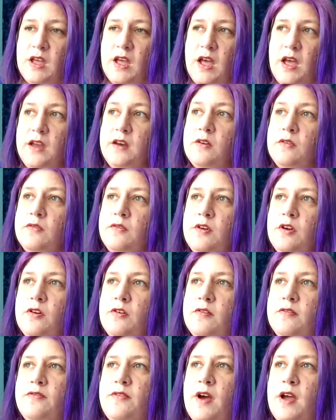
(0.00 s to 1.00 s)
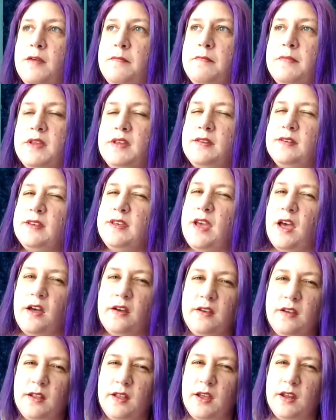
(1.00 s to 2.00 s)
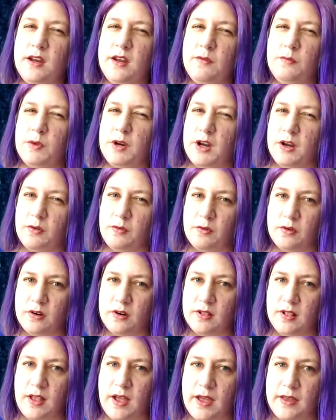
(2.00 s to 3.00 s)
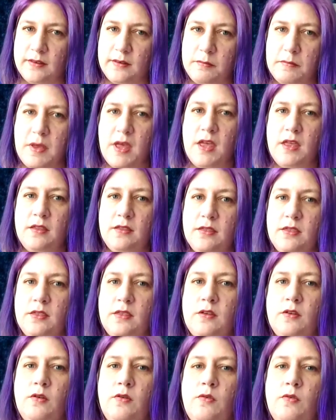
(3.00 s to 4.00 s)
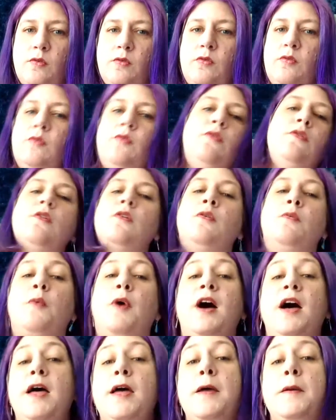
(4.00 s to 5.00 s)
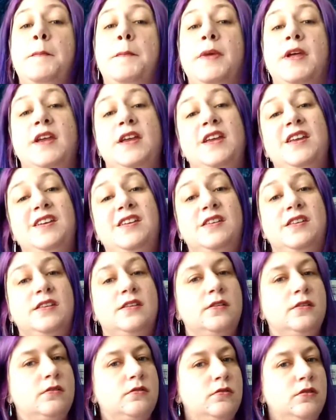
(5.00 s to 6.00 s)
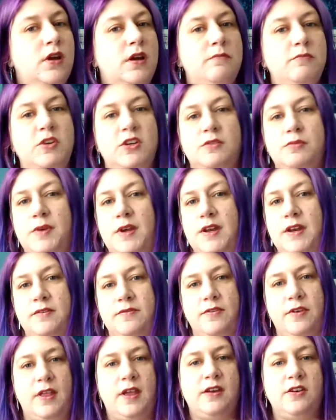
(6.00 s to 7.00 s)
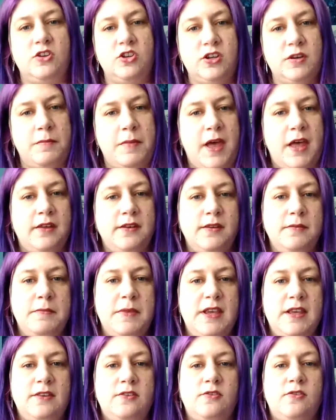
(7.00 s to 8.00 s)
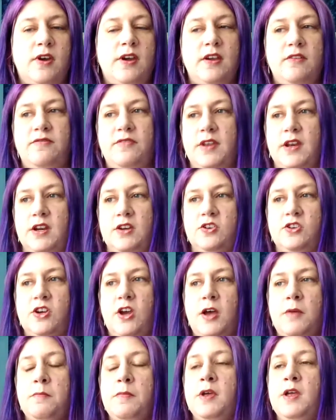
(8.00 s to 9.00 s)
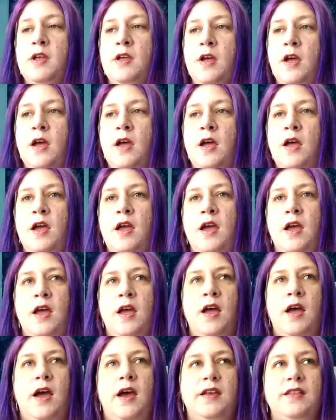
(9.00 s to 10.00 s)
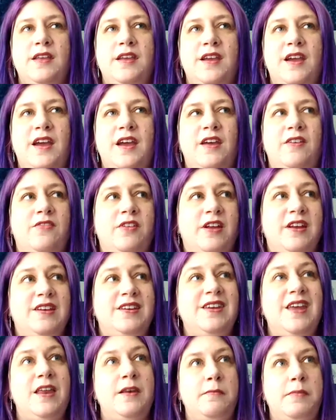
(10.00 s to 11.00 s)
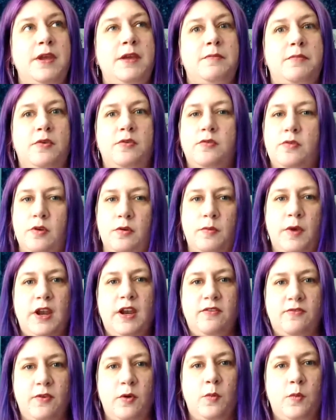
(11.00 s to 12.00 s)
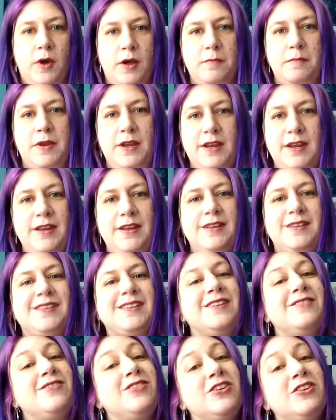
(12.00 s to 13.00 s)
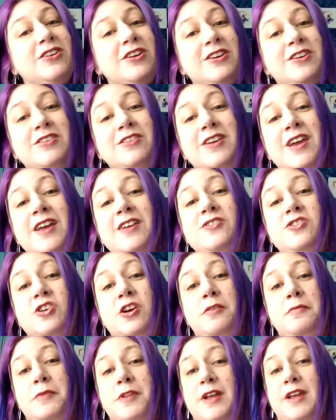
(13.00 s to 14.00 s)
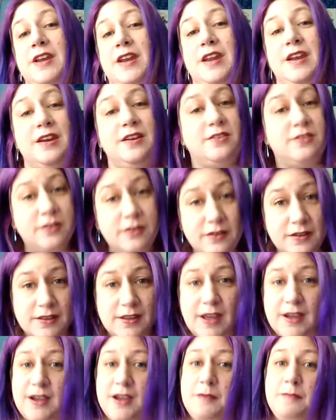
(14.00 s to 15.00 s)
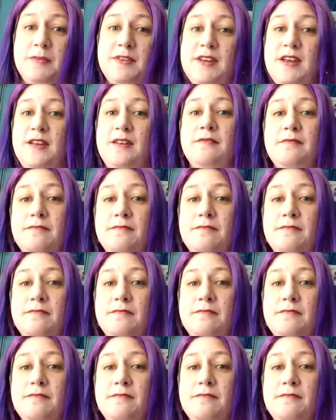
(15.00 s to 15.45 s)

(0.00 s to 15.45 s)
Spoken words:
I don't know if I miscalculated when I ordered last month or what, but I'm just waiting for that to ship out to me so I can finish up. I think I have 10 people who are waiting for one piece of 32 count Jobelan, and as soon as that comes in,